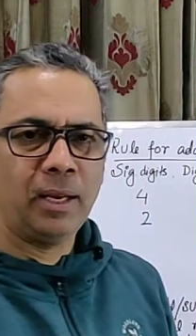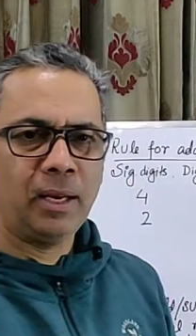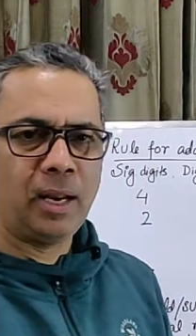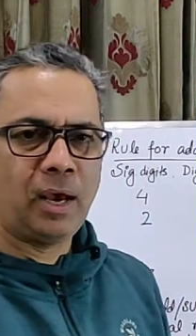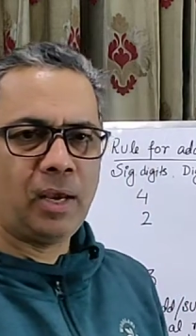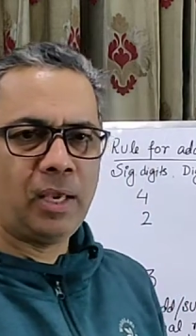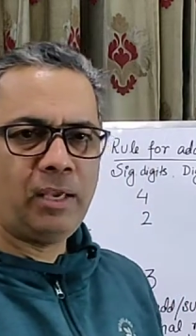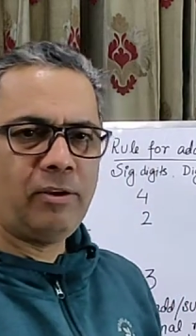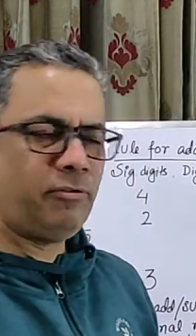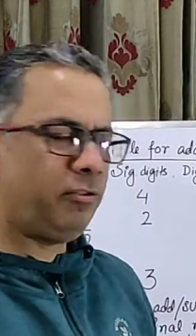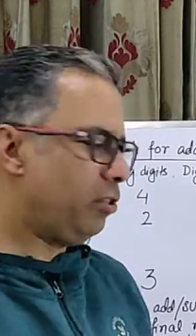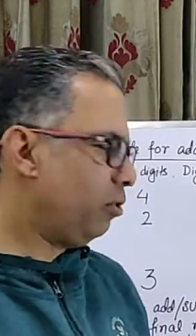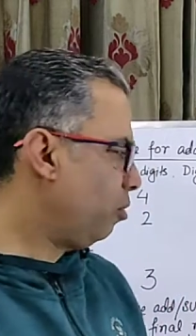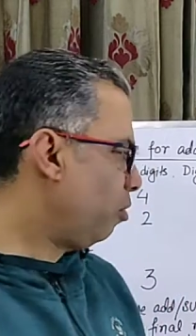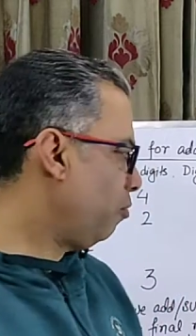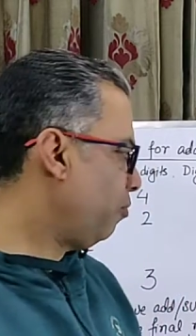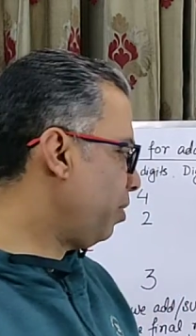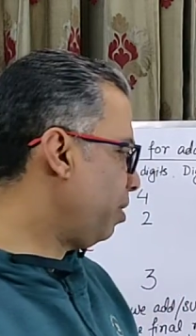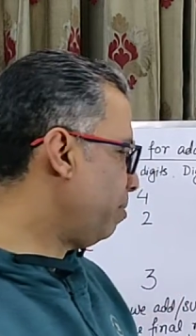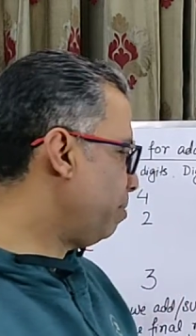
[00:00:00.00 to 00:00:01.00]
Now even
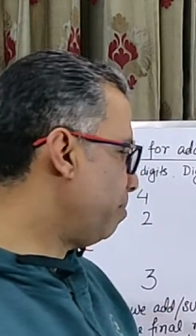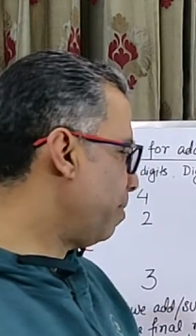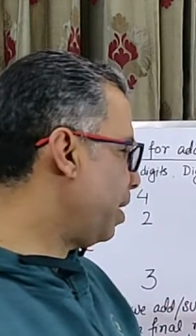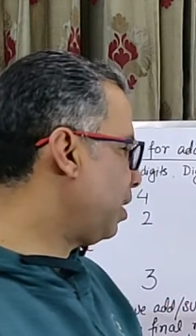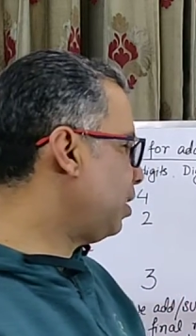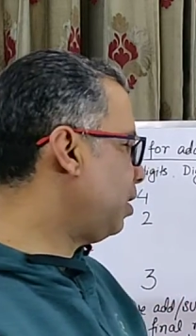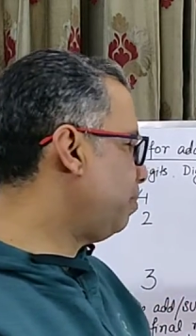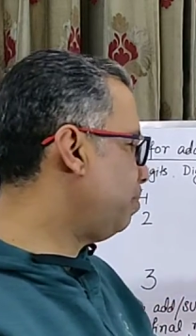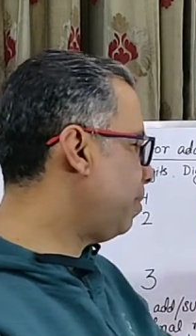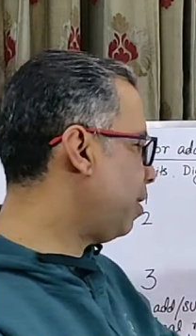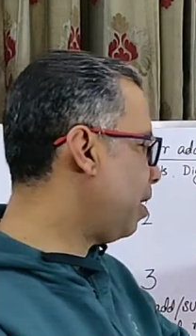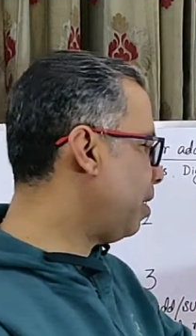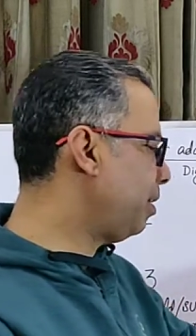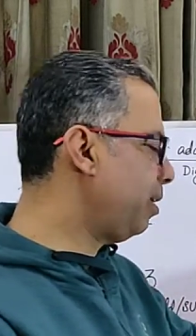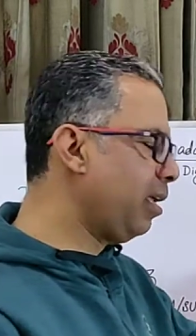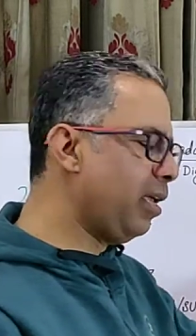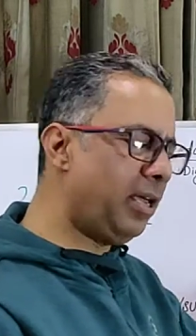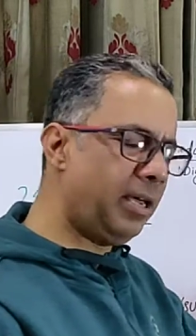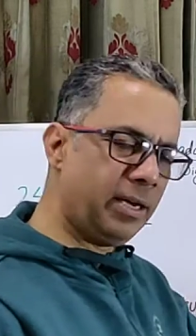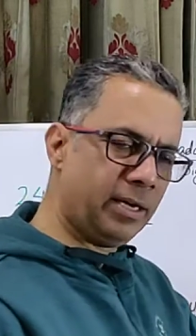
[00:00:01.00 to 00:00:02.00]
though we are
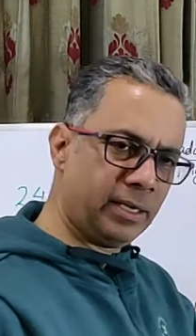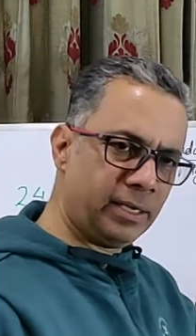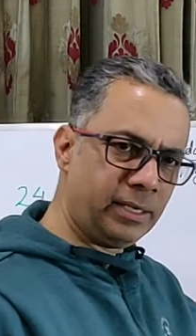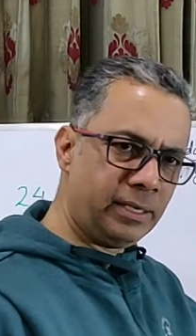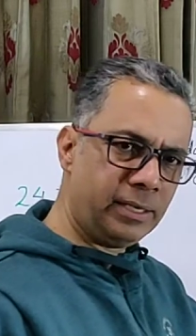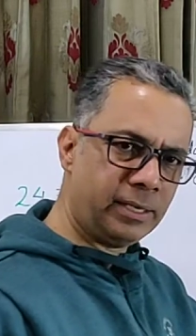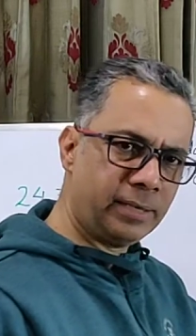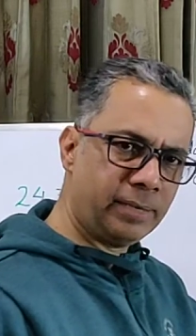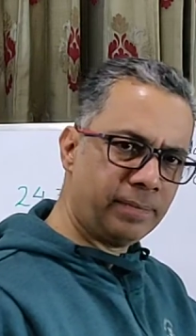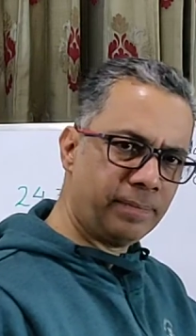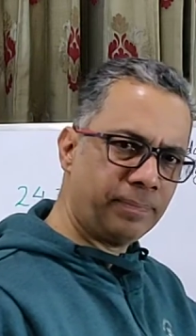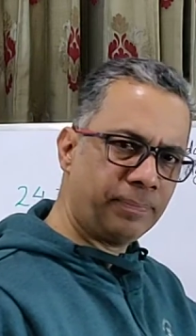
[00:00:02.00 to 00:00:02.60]
multiplying here,